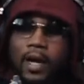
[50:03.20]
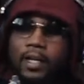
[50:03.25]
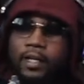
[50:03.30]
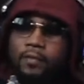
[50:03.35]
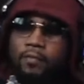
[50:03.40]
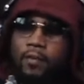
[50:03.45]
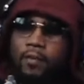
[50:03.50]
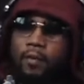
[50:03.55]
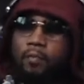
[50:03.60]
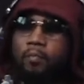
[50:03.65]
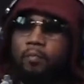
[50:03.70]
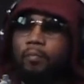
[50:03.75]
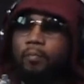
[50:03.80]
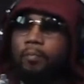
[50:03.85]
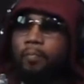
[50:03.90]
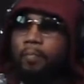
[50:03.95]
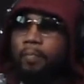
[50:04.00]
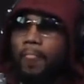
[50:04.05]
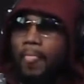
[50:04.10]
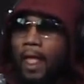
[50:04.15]
from
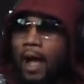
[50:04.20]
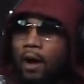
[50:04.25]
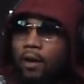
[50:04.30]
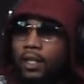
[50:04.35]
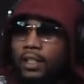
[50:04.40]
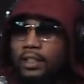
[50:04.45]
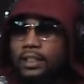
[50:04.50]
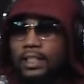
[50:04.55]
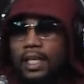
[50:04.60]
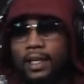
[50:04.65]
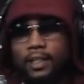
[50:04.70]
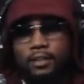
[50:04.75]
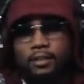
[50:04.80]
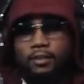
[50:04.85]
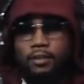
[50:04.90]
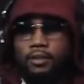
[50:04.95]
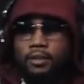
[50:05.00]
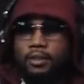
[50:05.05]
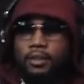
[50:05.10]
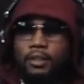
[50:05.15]
out in
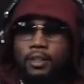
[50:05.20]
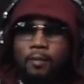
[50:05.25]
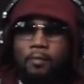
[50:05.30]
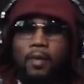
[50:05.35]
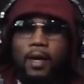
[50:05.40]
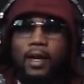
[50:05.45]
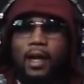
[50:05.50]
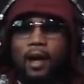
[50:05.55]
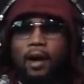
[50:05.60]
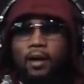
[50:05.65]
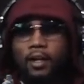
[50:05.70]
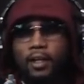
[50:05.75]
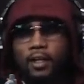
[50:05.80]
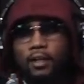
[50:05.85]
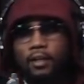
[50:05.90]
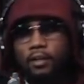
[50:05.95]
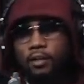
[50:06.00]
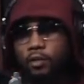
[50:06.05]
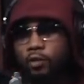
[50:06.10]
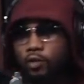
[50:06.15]
Texas or somebody out
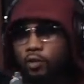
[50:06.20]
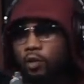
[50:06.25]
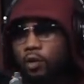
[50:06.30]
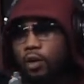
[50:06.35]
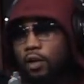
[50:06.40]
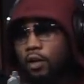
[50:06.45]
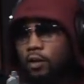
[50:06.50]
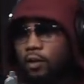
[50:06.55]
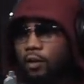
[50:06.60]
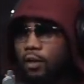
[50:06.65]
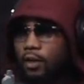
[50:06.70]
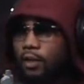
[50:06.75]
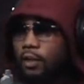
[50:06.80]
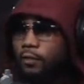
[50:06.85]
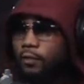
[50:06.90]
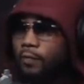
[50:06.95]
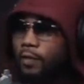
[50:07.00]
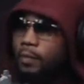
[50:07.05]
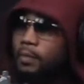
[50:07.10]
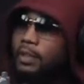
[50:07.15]
in New York, or you
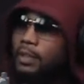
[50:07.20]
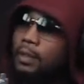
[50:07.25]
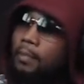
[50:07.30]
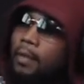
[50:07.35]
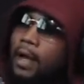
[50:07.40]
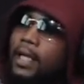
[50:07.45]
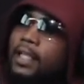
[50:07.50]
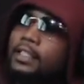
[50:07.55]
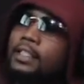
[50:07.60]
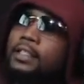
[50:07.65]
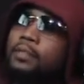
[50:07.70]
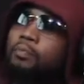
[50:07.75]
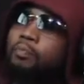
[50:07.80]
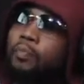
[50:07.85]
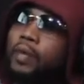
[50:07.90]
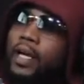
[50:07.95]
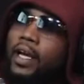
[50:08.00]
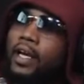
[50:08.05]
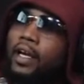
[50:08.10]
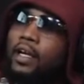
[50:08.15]
feel me, somebody just
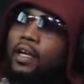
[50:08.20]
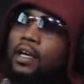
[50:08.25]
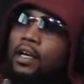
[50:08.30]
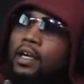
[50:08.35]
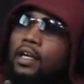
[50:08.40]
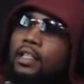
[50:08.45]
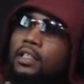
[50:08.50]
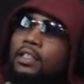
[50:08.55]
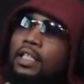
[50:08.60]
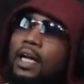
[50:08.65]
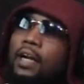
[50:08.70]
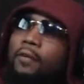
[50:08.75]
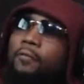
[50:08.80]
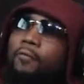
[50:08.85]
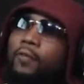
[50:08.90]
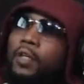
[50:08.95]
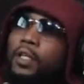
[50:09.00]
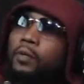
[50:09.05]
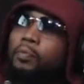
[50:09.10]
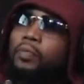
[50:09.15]
big trying to
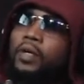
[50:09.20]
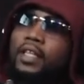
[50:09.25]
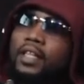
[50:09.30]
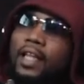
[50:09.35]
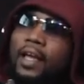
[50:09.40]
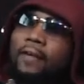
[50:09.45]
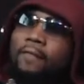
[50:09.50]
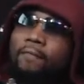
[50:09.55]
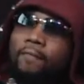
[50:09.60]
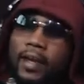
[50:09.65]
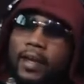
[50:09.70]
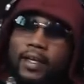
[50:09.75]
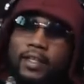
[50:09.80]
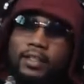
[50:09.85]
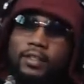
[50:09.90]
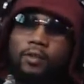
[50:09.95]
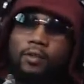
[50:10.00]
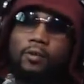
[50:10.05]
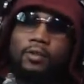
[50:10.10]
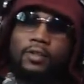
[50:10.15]
really put their face
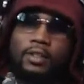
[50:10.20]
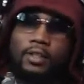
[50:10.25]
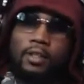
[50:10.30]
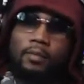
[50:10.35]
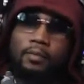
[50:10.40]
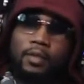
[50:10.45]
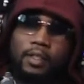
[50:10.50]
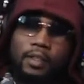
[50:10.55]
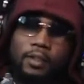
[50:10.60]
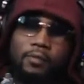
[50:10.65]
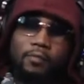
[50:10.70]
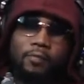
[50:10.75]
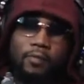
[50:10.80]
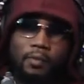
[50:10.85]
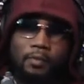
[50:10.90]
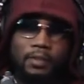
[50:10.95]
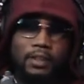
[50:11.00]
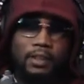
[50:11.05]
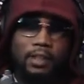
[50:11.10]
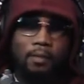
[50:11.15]
on something, you feel
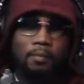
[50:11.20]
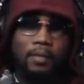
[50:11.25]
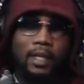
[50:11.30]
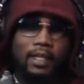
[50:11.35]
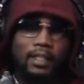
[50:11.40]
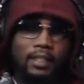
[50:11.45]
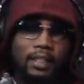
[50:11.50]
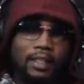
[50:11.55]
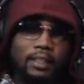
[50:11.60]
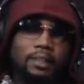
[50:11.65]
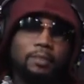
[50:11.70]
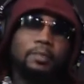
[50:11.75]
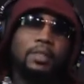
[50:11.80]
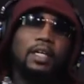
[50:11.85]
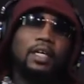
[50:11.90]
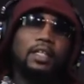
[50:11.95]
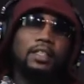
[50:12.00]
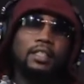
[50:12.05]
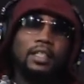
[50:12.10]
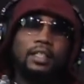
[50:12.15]
me, something like this,
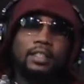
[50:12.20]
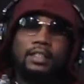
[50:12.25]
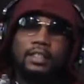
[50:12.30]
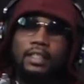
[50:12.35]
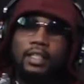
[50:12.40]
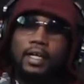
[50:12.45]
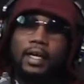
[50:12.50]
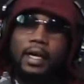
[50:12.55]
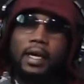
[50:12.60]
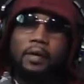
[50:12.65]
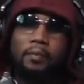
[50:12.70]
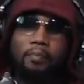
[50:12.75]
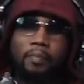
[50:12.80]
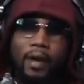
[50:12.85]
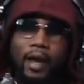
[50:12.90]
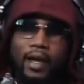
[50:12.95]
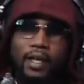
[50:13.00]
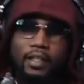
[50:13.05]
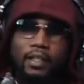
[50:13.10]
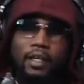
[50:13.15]
because they see the
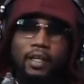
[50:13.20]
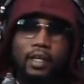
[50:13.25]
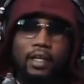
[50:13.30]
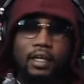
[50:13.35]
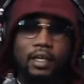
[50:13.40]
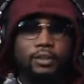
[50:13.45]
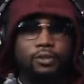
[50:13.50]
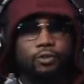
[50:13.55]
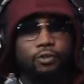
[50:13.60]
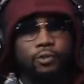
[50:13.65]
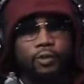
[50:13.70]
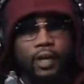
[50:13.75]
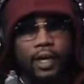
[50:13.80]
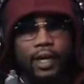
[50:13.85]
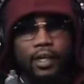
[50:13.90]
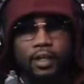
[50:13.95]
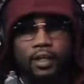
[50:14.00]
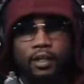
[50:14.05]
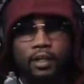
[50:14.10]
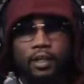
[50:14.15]
impact it's
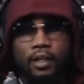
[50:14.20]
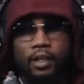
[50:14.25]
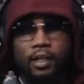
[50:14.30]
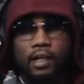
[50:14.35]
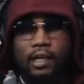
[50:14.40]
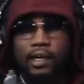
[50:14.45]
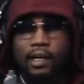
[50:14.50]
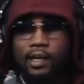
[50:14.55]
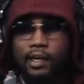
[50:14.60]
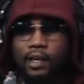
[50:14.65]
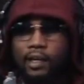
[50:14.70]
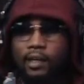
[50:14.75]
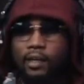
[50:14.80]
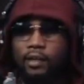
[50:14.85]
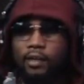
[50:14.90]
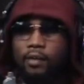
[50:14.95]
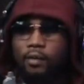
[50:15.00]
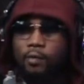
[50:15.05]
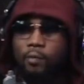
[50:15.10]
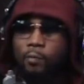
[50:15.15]
creating. And
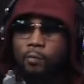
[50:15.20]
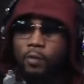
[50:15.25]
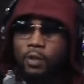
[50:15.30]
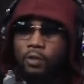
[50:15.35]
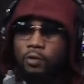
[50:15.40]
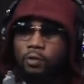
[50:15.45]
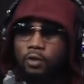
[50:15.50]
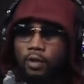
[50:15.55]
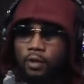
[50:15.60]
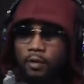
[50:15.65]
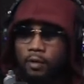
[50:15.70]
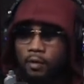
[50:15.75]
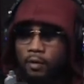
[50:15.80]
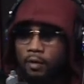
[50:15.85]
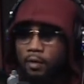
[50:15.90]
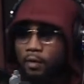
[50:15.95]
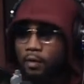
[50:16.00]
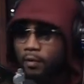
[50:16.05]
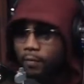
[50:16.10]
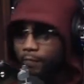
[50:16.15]
when you could
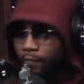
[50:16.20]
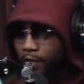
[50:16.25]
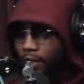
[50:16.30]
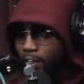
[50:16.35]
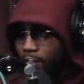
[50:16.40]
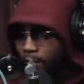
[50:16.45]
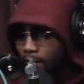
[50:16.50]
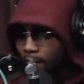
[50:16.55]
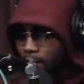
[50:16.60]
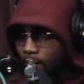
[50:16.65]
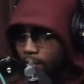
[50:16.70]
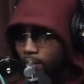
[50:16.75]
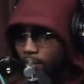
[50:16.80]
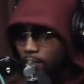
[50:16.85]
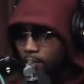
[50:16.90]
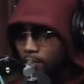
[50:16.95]
figure out